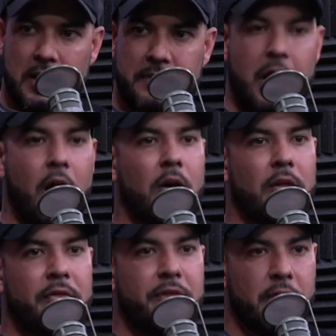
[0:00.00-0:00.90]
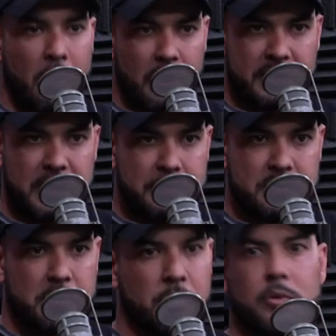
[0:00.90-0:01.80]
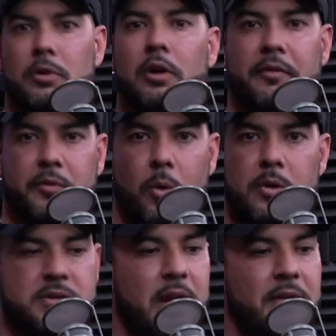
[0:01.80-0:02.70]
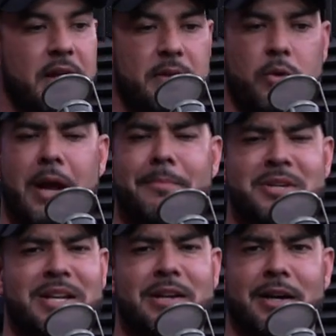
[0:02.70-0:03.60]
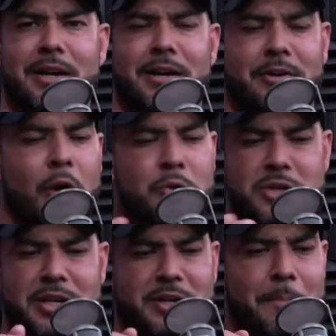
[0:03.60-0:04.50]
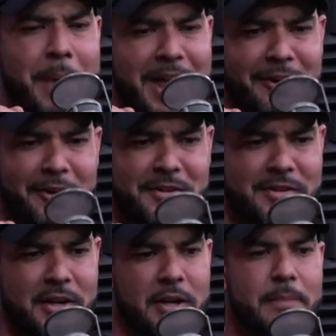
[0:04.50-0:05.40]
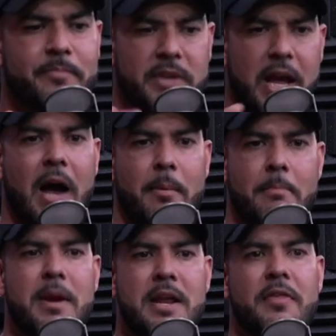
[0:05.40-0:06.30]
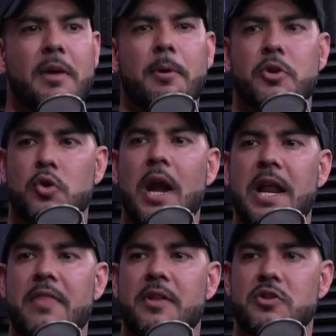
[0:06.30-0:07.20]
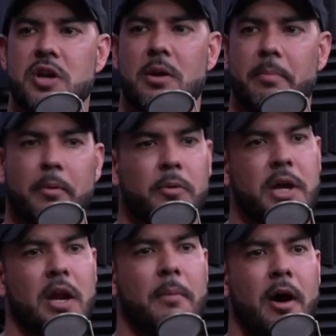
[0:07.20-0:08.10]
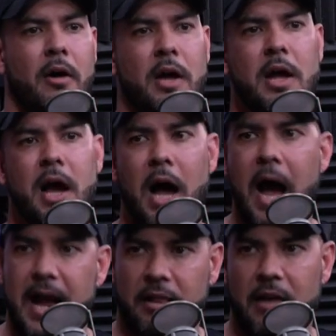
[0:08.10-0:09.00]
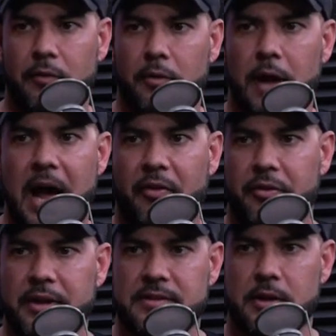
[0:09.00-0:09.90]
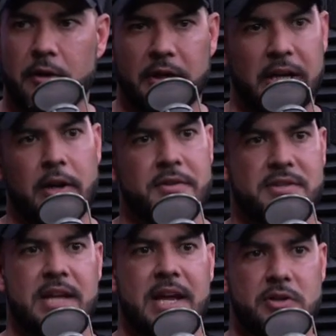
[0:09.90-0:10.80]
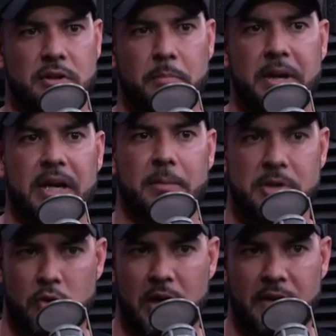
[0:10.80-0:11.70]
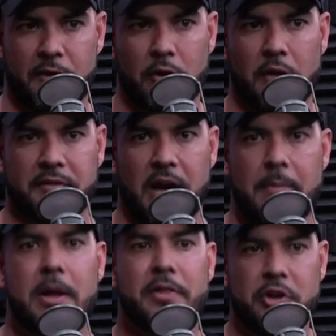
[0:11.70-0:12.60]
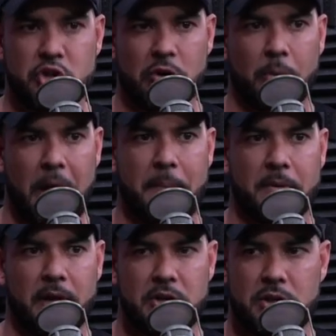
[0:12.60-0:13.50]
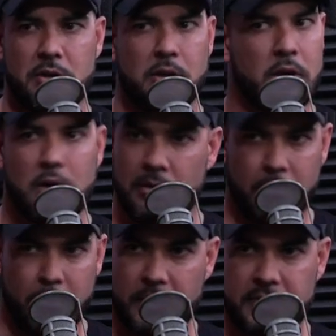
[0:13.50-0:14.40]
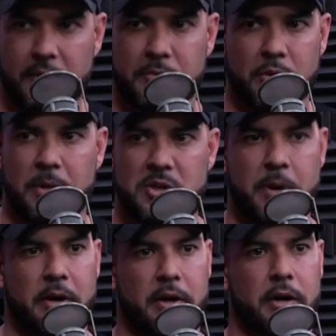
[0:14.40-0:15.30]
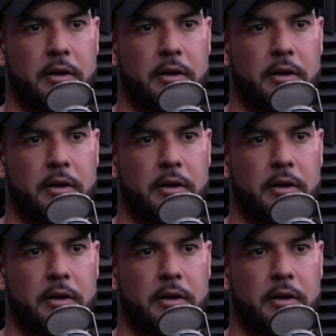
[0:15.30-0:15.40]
Now, there are exceptions to the rule, of course. I've, and when I'm te- uh, uh, coaching competitors, yeah, many of them are training in the gym, but we're talking about high level athletes that are getting on stage and competing yeah. and been training for a long time. The general population, most of them do much no. better here.